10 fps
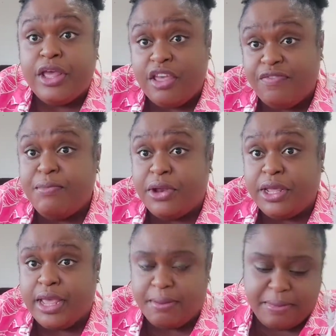if
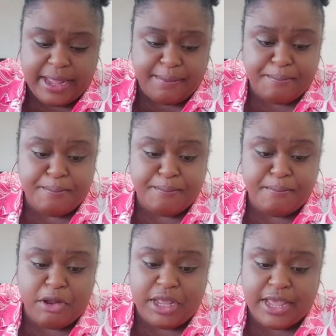money can buy.
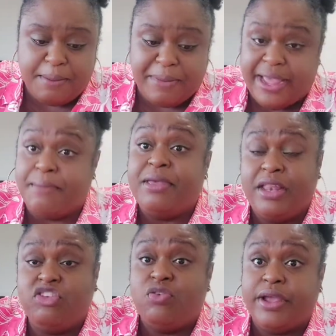
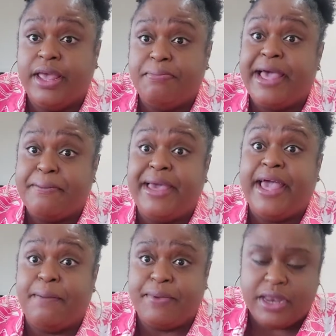It sure can buy
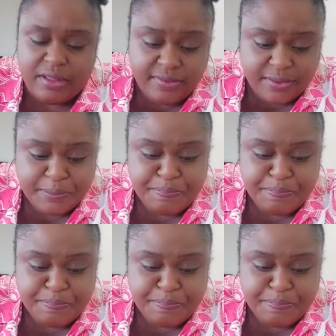my happiness.